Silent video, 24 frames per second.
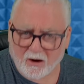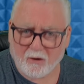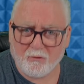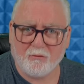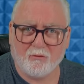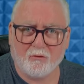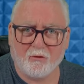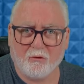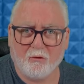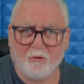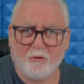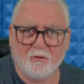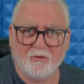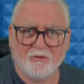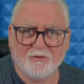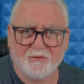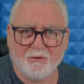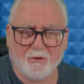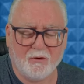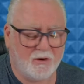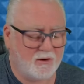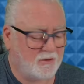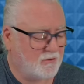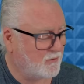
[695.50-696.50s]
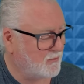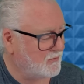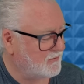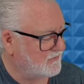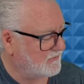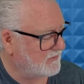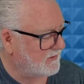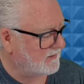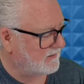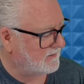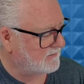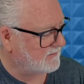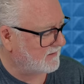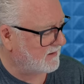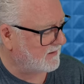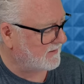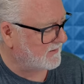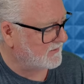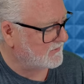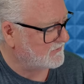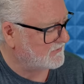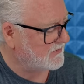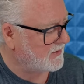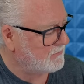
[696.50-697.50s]
close to an acoustic guitar
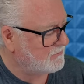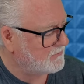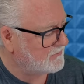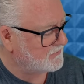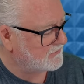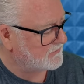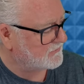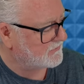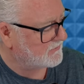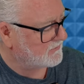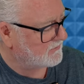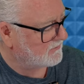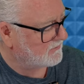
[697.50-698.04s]
it sounds.